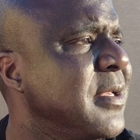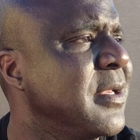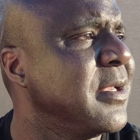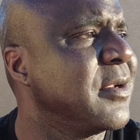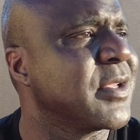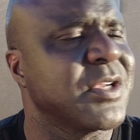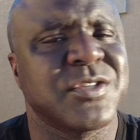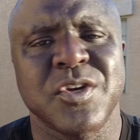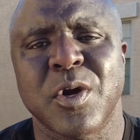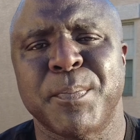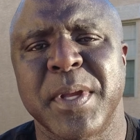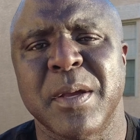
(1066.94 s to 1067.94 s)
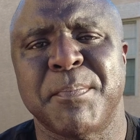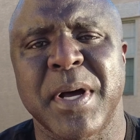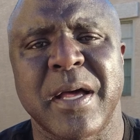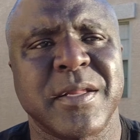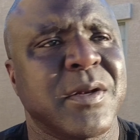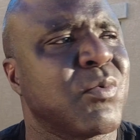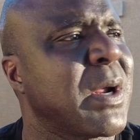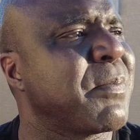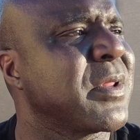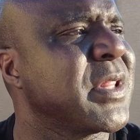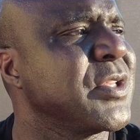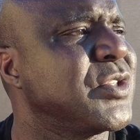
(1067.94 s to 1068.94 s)
Here, get your European partner to
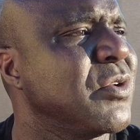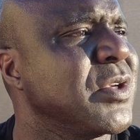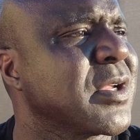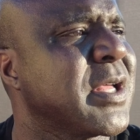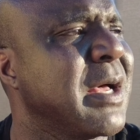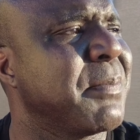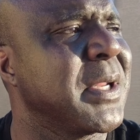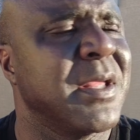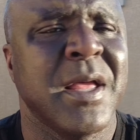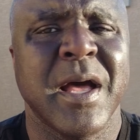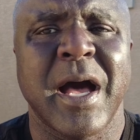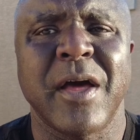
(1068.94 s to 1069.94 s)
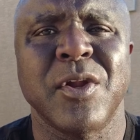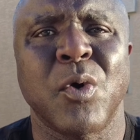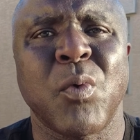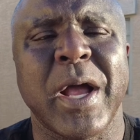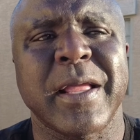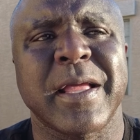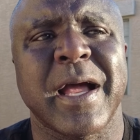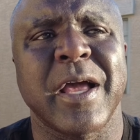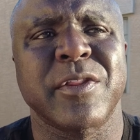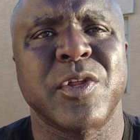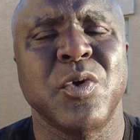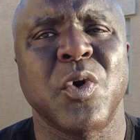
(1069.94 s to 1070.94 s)
represent you in your company. I know white
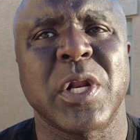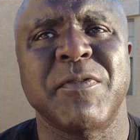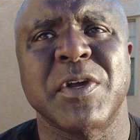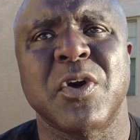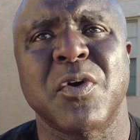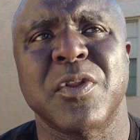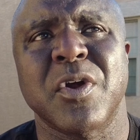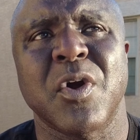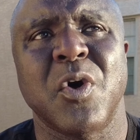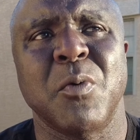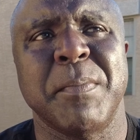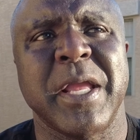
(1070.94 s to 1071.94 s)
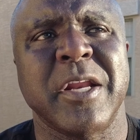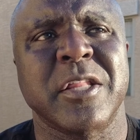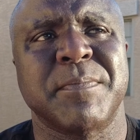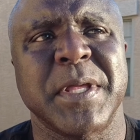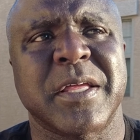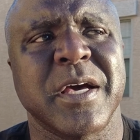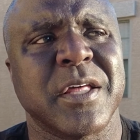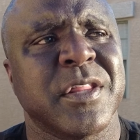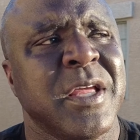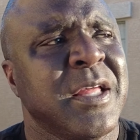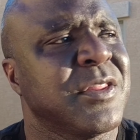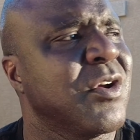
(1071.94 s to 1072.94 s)
guys who don't even go to their own meetings because
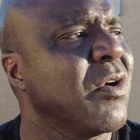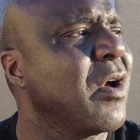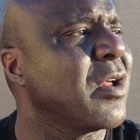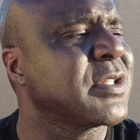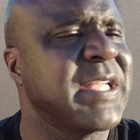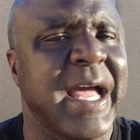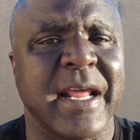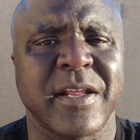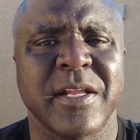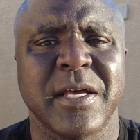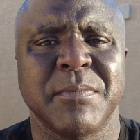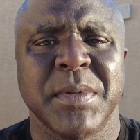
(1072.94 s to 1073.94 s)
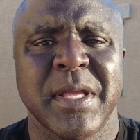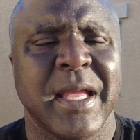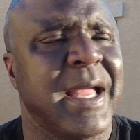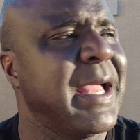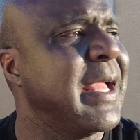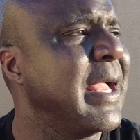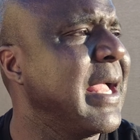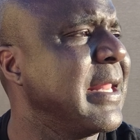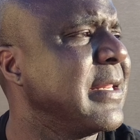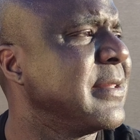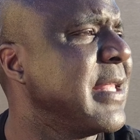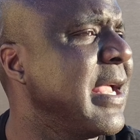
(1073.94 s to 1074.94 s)
they're all tatted up and,
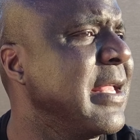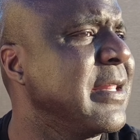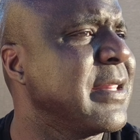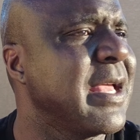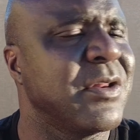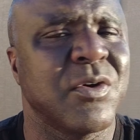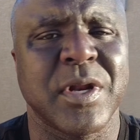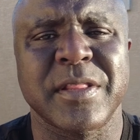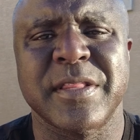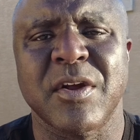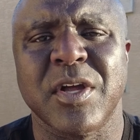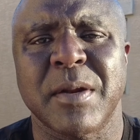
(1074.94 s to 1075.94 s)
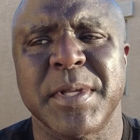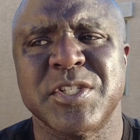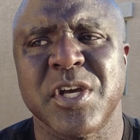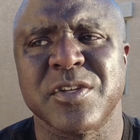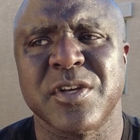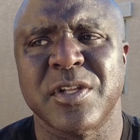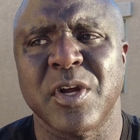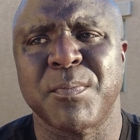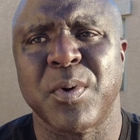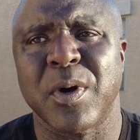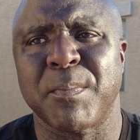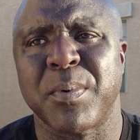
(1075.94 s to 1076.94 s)
and they, they know that they're going to be judged on their
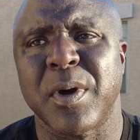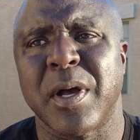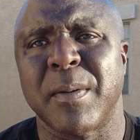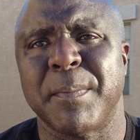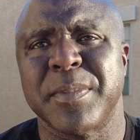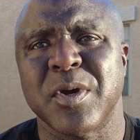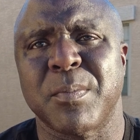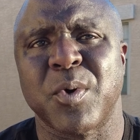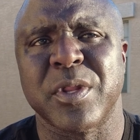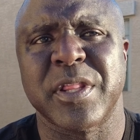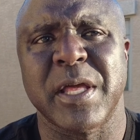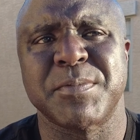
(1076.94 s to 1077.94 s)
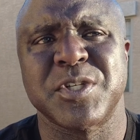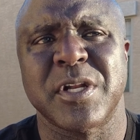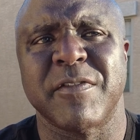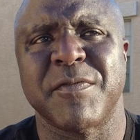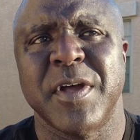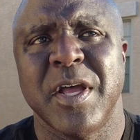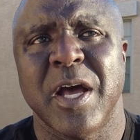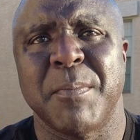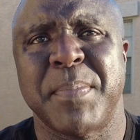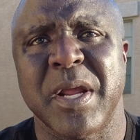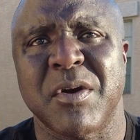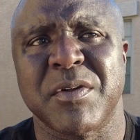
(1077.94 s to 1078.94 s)
per, uh, their perception of
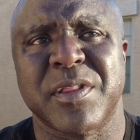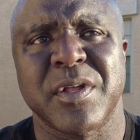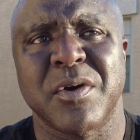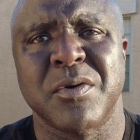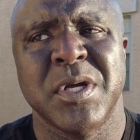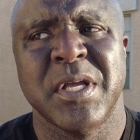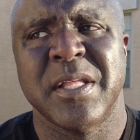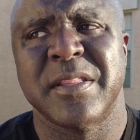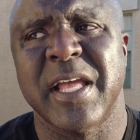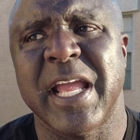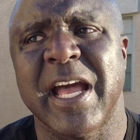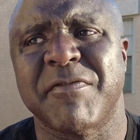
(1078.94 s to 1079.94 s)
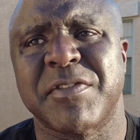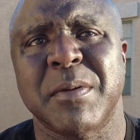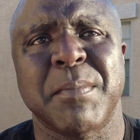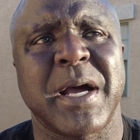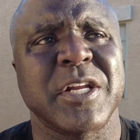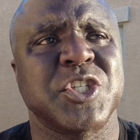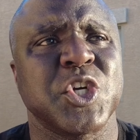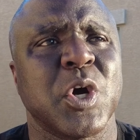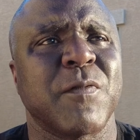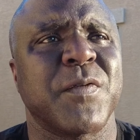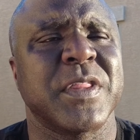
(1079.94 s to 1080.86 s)
appearance. So they have somebody show up for